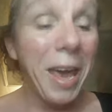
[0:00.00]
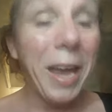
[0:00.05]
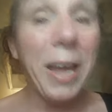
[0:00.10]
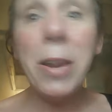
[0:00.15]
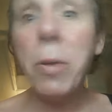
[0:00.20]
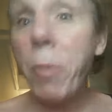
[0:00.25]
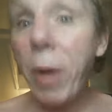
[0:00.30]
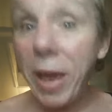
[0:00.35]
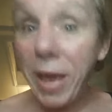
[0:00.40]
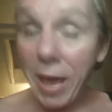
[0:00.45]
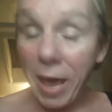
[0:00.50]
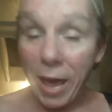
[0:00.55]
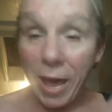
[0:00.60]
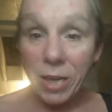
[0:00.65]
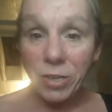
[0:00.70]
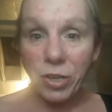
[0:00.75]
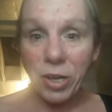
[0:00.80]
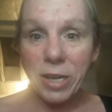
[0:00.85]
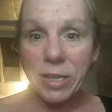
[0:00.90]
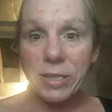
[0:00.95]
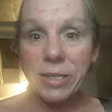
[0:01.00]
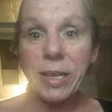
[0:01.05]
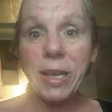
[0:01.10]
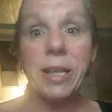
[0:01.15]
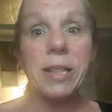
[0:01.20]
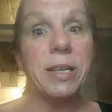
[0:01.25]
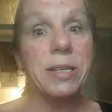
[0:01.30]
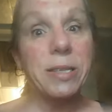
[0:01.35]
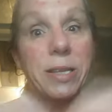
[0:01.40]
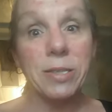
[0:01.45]
Anyway, as you can
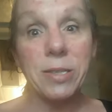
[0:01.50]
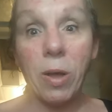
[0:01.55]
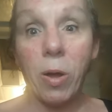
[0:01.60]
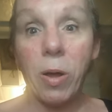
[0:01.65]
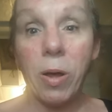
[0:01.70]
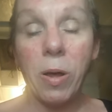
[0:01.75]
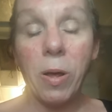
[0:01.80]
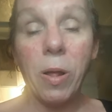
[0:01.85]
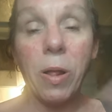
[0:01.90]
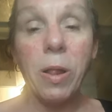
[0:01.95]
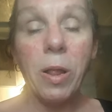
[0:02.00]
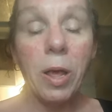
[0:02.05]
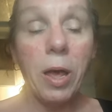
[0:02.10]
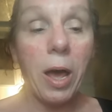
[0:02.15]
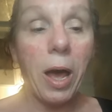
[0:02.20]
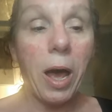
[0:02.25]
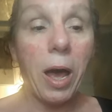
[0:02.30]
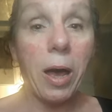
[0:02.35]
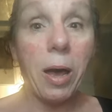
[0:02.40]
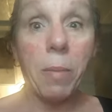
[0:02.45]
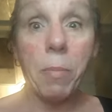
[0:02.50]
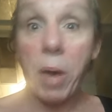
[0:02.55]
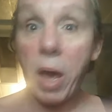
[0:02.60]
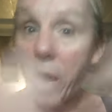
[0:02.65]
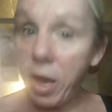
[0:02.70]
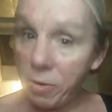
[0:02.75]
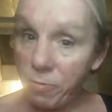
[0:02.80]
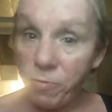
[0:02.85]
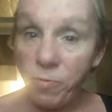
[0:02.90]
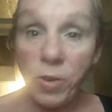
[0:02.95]
see, this is all
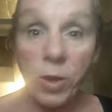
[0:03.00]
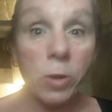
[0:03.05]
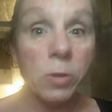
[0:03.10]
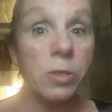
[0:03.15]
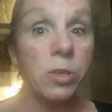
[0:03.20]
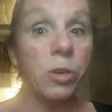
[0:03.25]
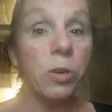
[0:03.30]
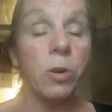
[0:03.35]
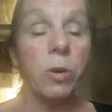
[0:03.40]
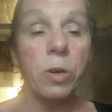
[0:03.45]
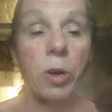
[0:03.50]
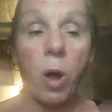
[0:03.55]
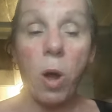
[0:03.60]
unfiltered,